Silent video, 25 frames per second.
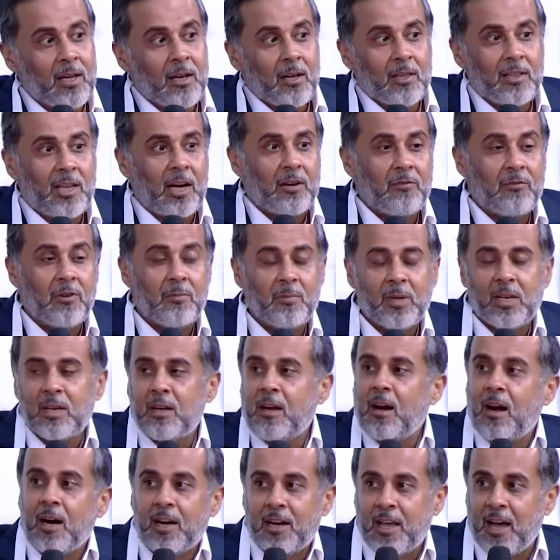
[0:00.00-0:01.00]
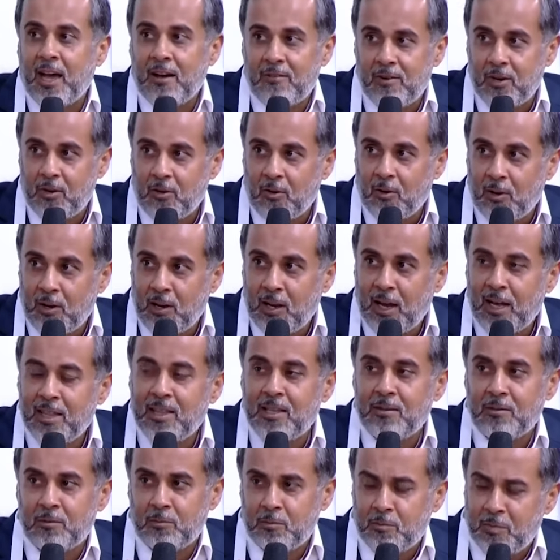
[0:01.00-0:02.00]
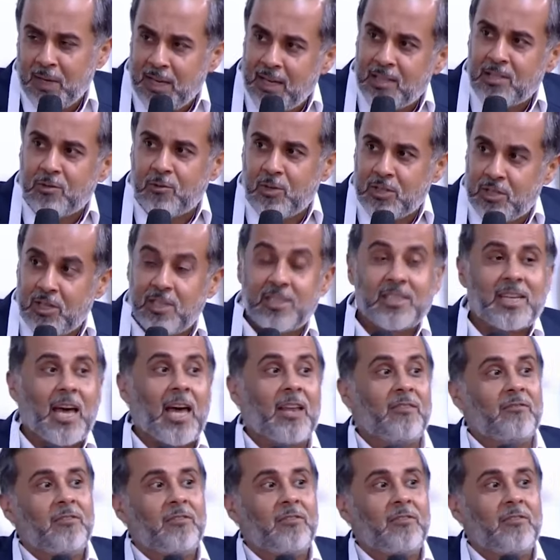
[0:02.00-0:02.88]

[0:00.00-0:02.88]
that women can't have it all. And the biggest question is, can